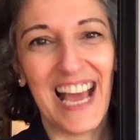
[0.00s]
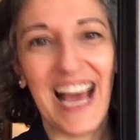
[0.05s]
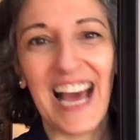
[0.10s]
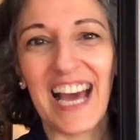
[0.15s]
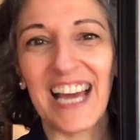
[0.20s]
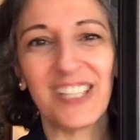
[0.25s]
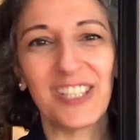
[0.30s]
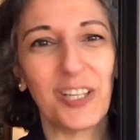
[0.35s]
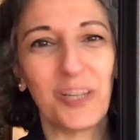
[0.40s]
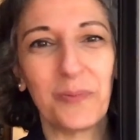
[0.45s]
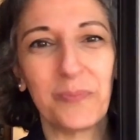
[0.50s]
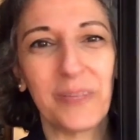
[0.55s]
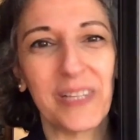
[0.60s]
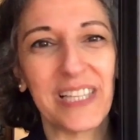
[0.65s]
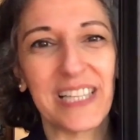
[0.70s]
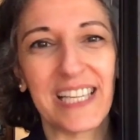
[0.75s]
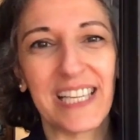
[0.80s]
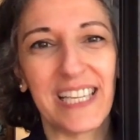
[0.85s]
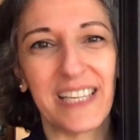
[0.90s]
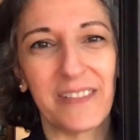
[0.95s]
I don't
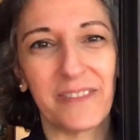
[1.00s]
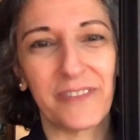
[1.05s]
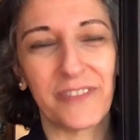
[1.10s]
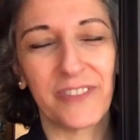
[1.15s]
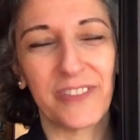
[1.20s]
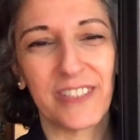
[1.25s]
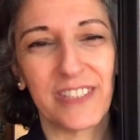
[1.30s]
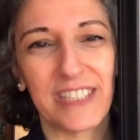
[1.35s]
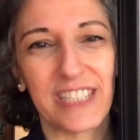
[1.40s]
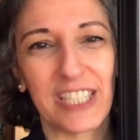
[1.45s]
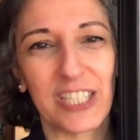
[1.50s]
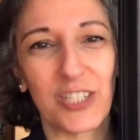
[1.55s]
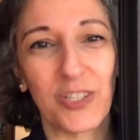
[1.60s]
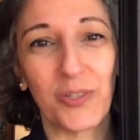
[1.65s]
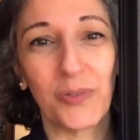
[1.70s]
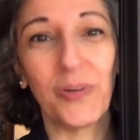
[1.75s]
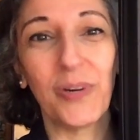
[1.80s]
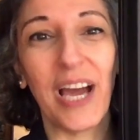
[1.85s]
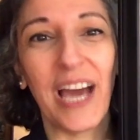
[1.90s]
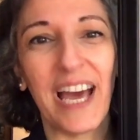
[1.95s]
believe that
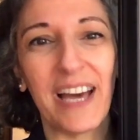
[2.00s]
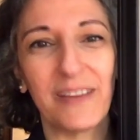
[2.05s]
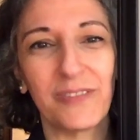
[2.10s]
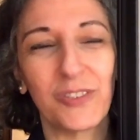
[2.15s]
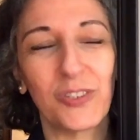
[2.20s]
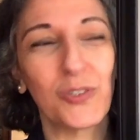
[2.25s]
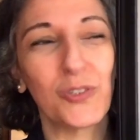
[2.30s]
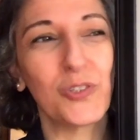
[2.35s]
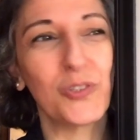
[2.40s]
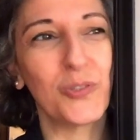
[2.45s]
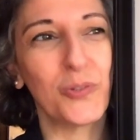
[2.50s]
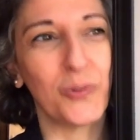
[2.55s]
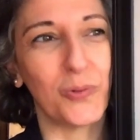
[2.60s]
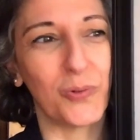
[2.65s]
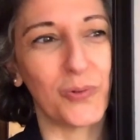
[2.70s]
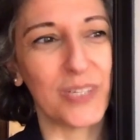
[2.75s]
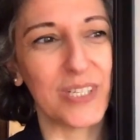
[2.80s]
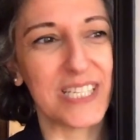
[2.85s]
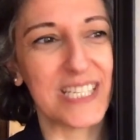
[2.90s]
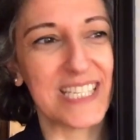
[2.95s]
you have to
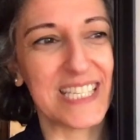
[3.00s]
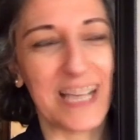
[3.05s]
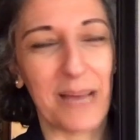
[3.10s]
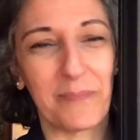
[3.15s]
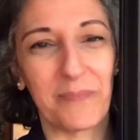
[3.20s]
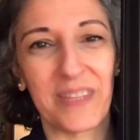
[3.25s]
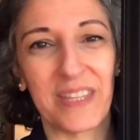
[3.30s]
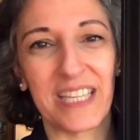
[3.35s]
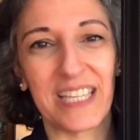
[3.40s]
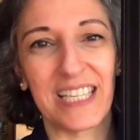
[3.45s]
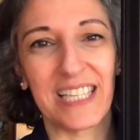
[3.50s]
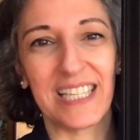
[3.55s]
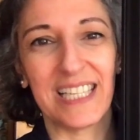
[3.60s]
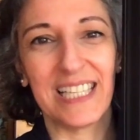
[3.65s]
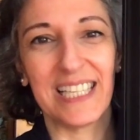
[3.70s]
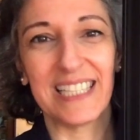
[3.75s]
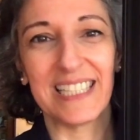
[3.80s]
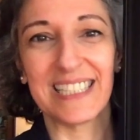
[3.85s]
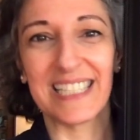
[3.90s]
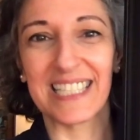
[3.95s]
do something
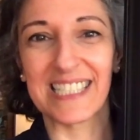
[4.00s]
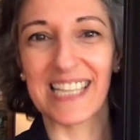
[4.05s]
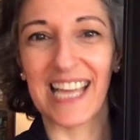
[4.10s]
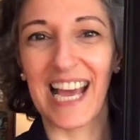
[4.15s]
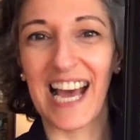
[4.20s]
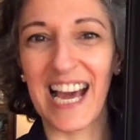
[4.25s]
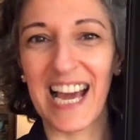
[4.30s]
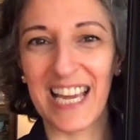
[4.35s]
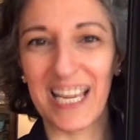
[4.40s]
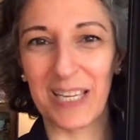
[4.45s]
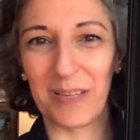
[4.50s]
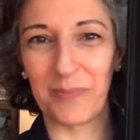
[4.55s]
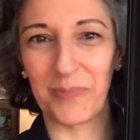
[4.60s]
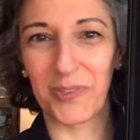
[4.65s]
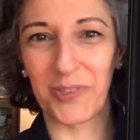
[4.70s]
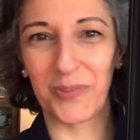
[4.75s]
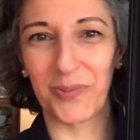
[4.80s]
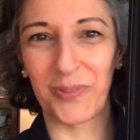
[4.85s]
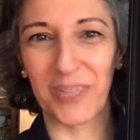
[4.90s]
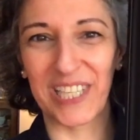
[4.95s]
that I am
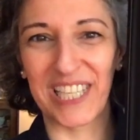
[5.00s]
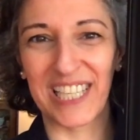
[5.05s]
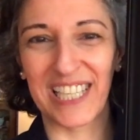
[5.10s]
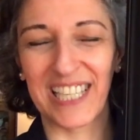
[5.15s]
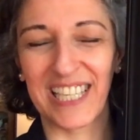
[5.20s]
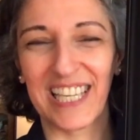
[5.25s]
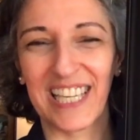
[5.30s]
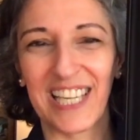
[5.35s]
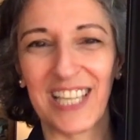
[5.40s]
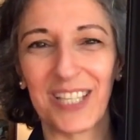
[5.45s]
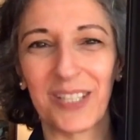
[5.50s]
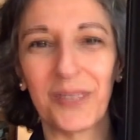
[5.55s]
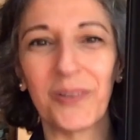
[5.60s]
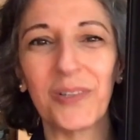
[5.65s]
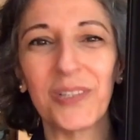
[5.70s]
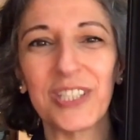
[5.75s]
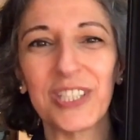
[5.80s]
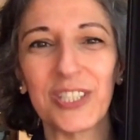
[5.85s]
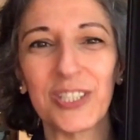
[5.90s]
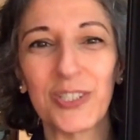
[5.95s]
doing in
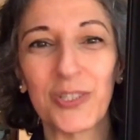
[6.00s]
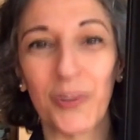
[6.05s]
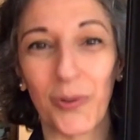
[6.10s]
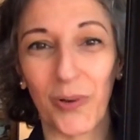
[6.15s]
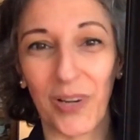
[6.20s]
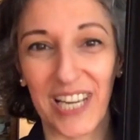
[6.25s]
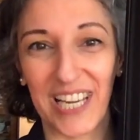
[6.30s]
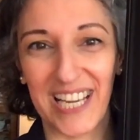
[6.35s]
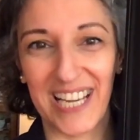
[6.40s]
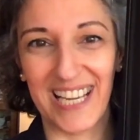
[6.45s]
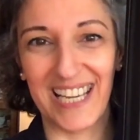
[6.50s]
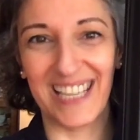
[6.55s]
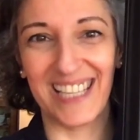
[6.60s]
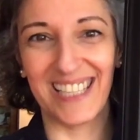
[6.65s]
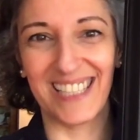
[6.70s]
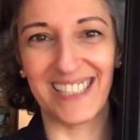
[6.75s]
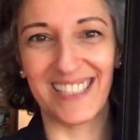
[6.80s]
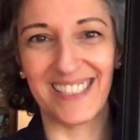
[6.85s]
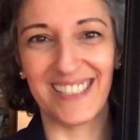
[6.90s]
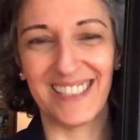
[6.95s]
order to
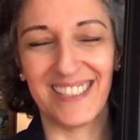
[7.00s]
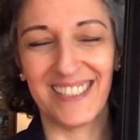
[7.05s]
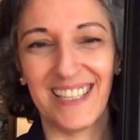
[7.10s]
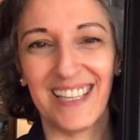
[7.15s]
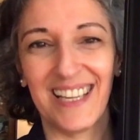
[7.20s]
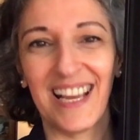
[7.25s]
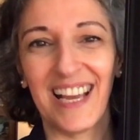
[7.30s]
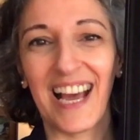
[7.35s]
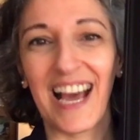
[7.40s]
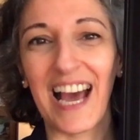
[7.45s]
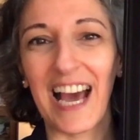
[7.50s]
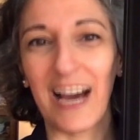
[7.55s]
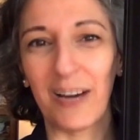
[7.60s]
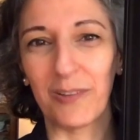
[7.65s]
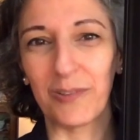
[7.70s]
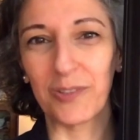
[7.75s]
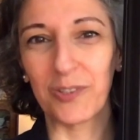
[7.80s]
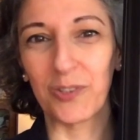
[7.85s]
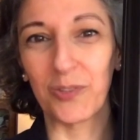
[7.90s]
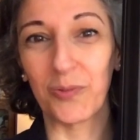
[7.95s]
learn
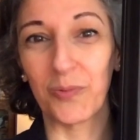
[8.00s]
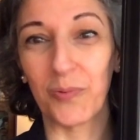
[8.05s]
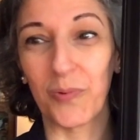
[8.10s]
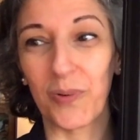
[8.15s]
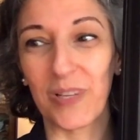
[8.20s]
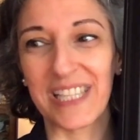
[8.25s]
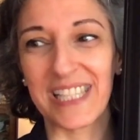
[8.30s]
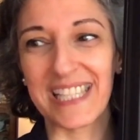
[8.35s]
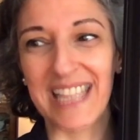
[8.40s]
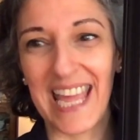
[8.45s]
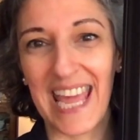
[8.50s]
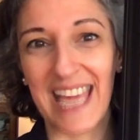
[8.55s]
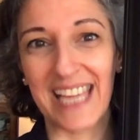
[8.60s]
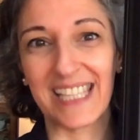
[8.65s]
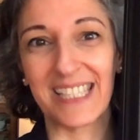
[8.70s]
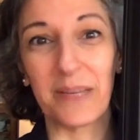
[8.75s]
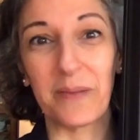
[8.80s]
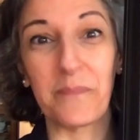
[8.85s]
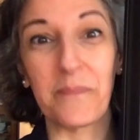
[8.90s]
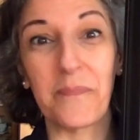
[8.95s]
how to take
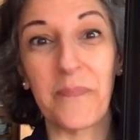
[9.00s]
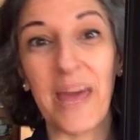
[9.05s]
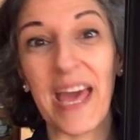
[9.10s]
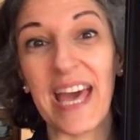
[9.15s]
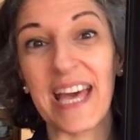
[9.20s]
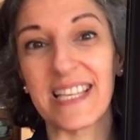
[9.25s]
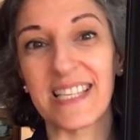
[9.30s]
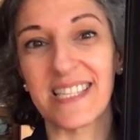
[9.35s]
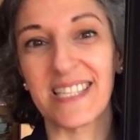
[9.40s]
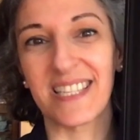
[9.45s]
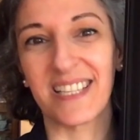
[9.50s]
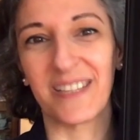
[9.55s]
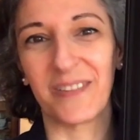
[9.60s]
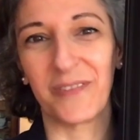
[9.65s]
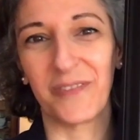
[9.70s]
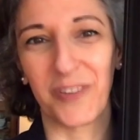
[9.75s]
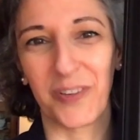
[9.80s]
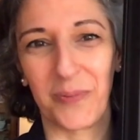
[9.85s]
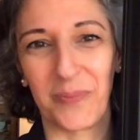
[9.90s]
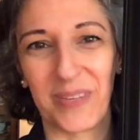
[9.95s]
the best
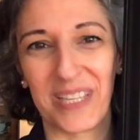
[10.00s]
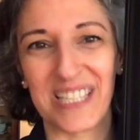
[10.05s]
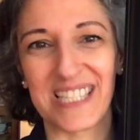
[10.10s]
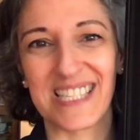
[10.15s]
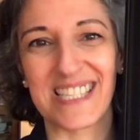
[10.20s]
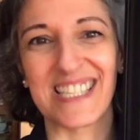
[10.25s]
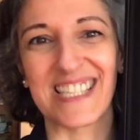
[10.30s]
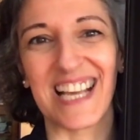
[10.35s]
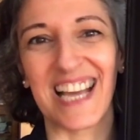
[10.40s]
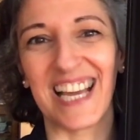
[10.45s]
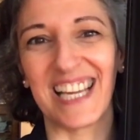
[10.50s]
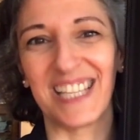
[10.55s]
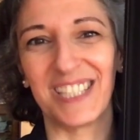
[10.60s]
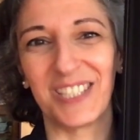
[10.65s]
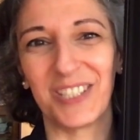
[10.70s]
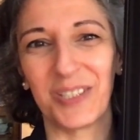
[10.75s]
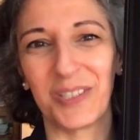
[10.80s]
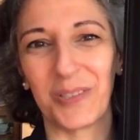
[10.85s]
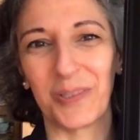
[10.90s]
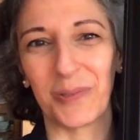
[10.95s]
from inside
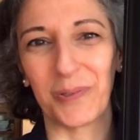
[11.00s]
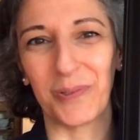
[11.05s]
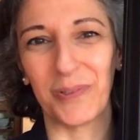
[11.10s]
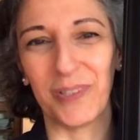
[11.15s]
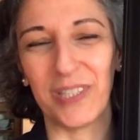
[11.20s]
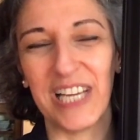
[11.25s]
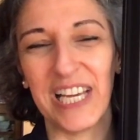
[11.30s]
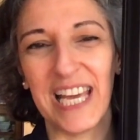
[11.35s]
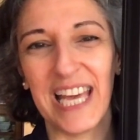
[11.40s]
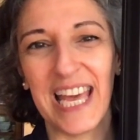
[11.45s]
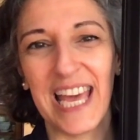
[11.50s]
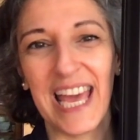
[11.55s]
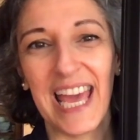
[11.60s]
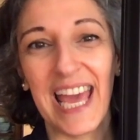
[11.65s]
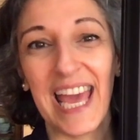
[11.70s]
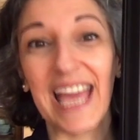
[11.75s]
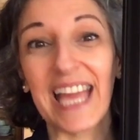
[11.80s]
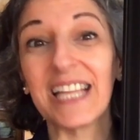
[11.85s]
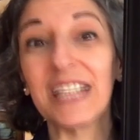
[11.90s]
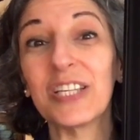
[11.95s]
you
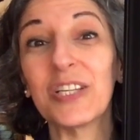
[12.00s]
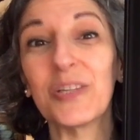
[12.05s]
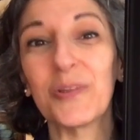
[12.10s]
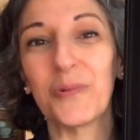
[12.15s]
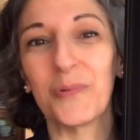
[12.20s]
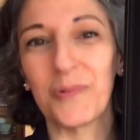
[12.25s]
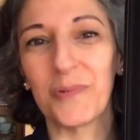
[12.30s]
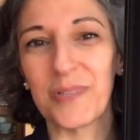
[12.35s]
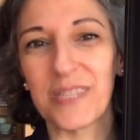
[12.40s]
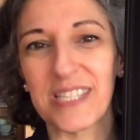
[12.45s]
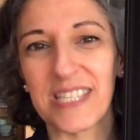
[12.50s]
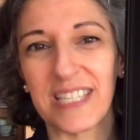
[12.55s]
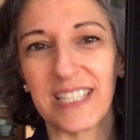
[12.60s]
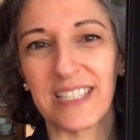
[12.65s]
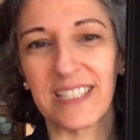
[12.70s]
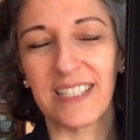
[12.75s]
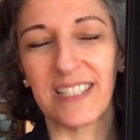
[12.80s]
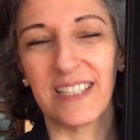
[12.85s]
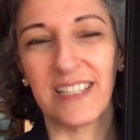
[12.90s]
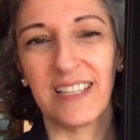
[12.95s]
and use
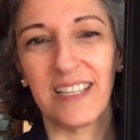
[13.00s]
it.